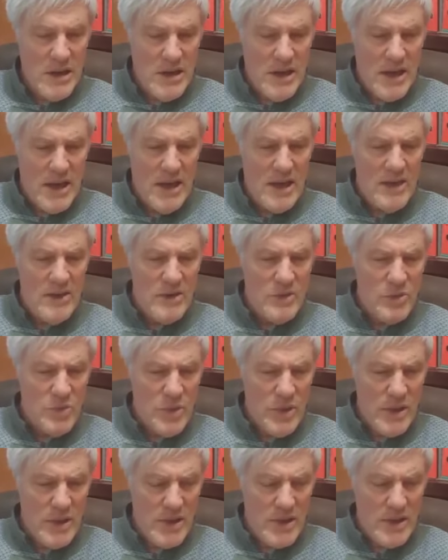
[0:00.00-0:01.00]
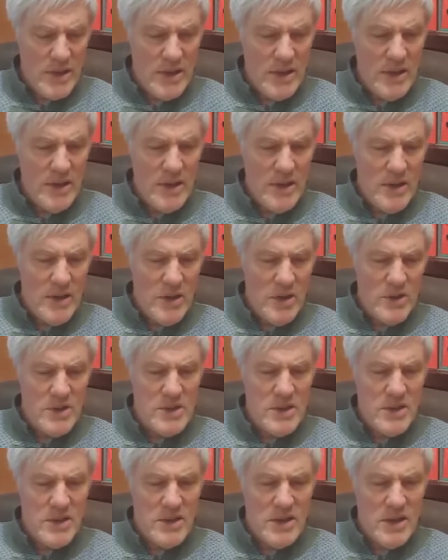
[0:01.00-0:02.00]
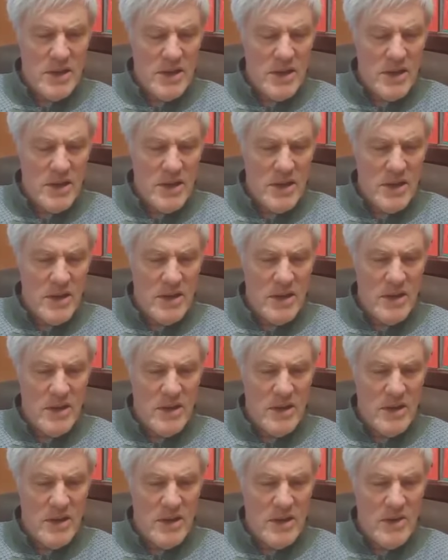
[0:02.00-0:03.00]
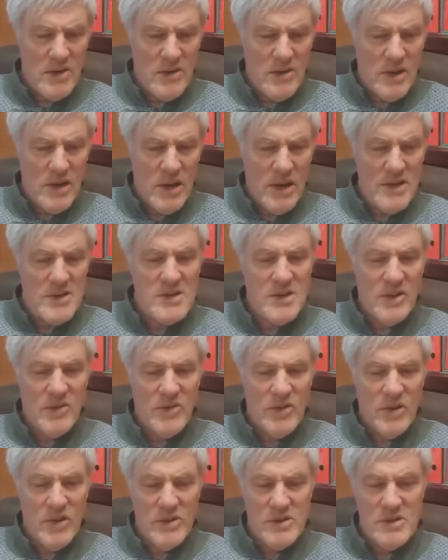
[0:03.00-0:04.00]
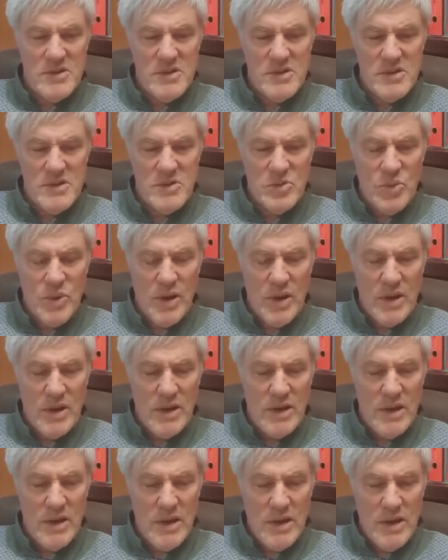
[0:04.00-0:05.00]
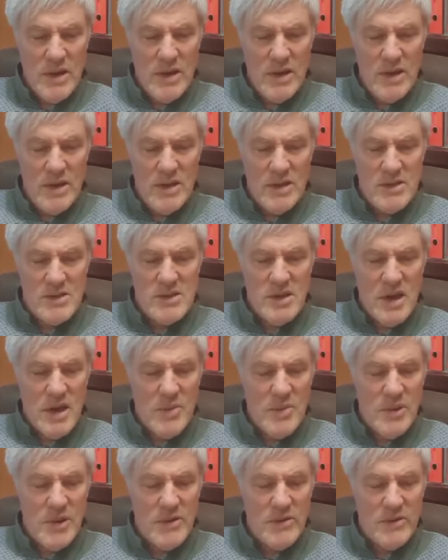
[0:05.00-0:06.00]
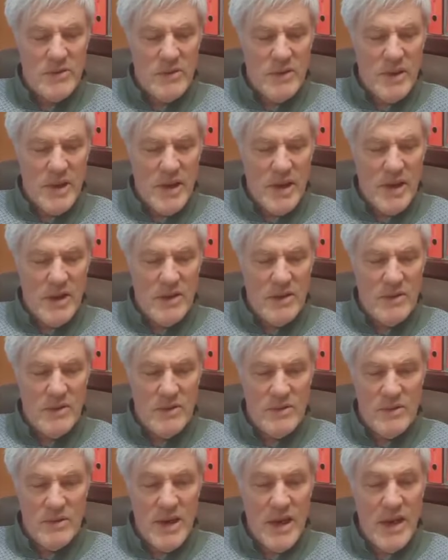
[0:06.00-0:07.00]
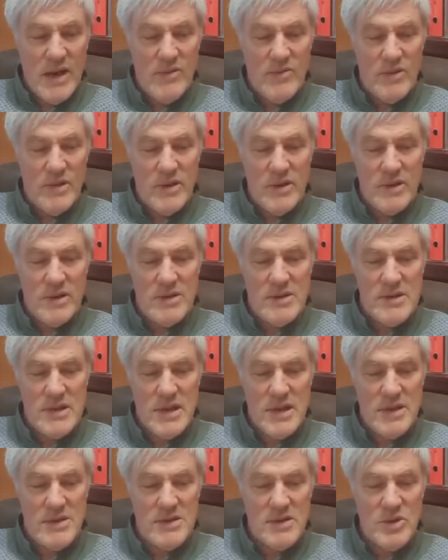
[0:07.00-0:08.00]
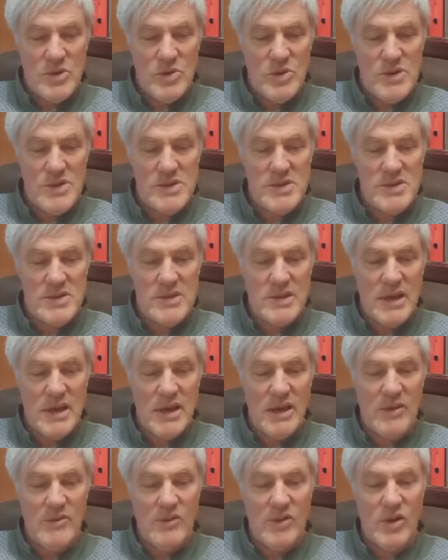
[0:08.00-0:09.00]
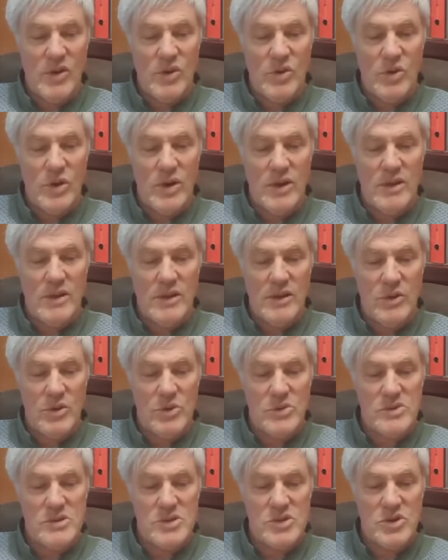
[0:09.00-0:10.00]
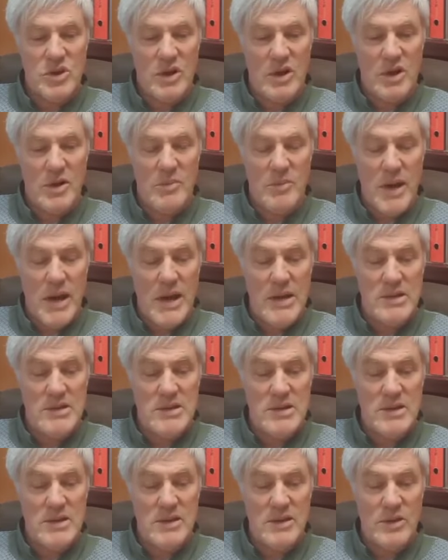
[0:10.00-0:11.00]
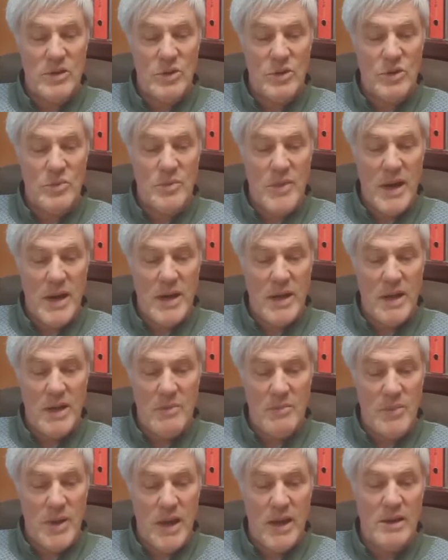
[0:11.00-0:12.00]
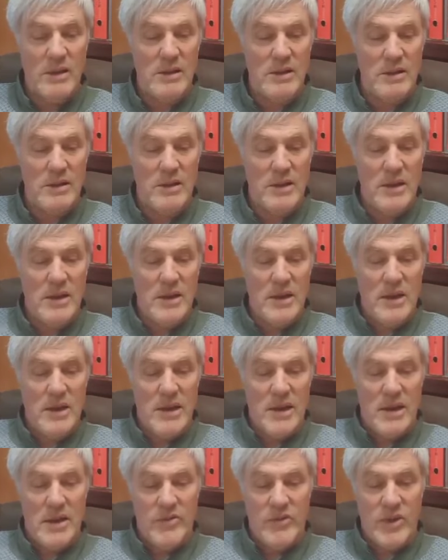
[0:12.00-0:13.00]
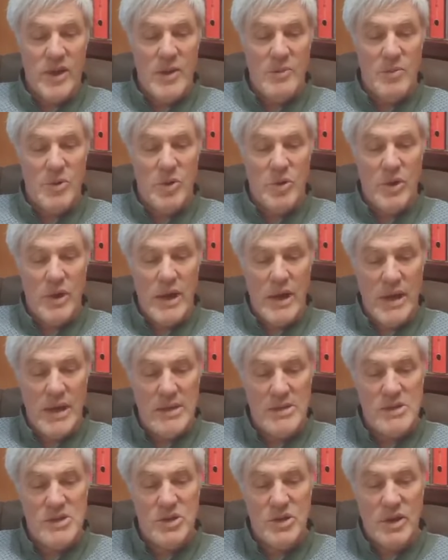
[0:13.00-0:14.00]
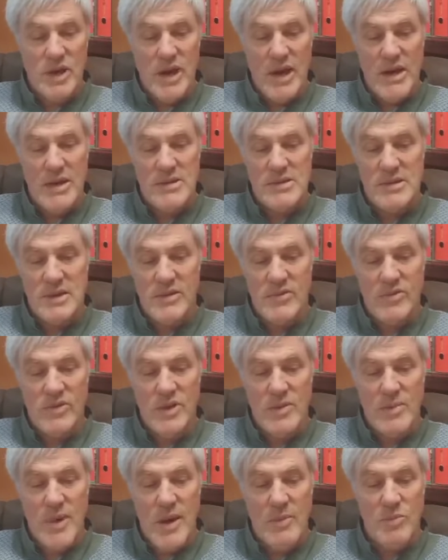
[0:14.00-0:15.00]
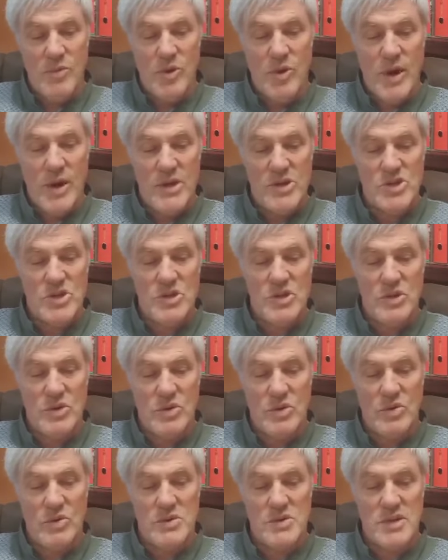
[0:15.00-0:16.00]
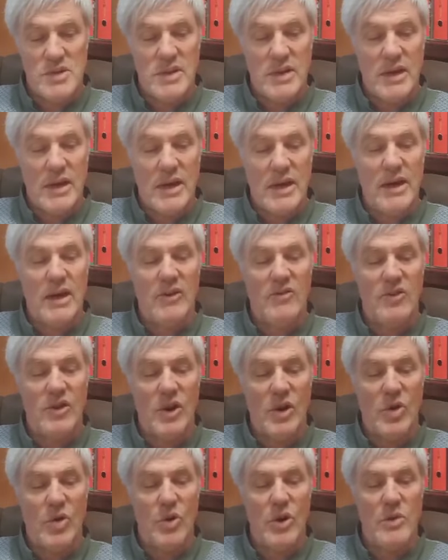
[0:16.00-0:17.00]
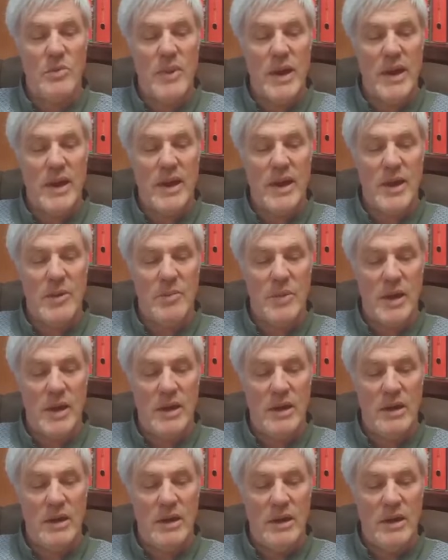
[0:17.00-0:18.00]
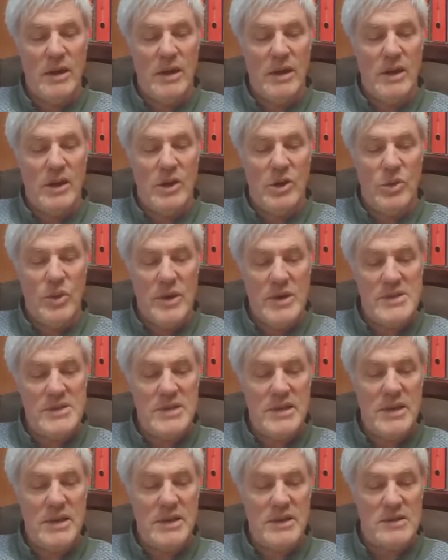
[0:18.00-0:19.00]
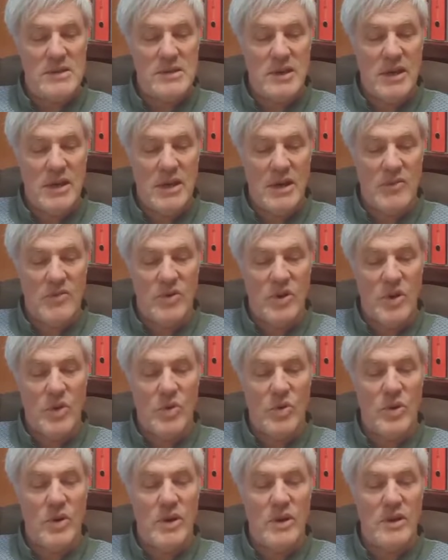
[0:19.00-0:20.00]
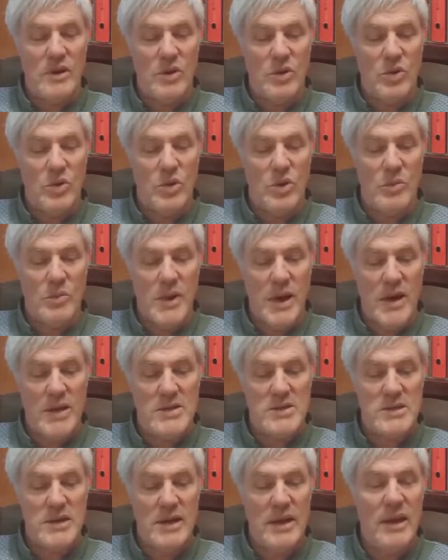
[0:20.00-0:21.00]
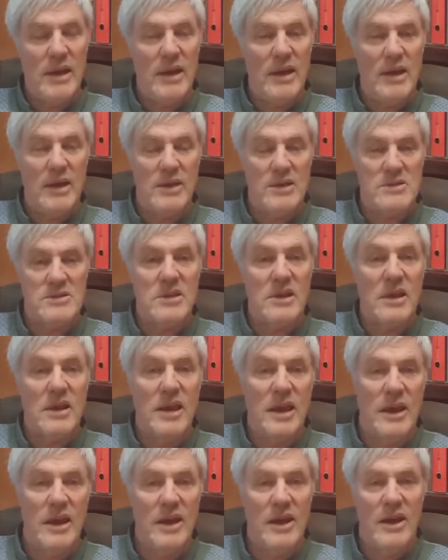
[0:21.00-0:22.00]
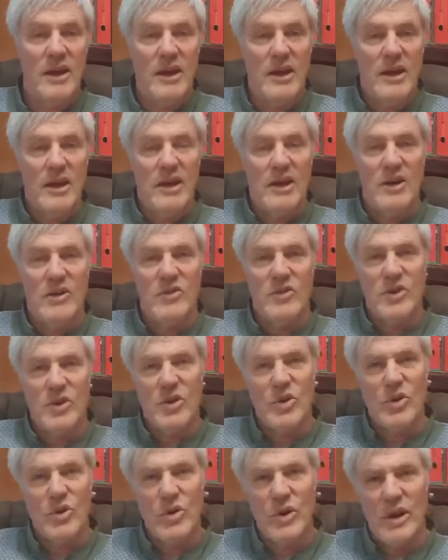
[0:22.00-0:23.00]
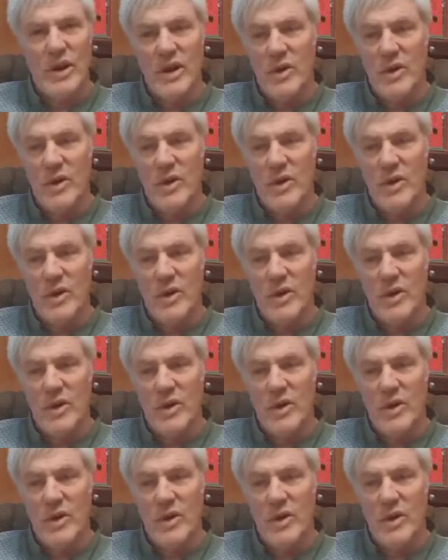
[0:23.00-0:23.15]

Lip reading: And we looked at the closing verses when the psalmist, who's David, says, "Who is this King of glory? The Lord strong and mighty, the Lord mighty in battle. Lift up your heads, you gates, lift them up, you ancient doors, that the King of glory may come in. Who is he, this King of glory? The Lord Almighty, he is the King of glory."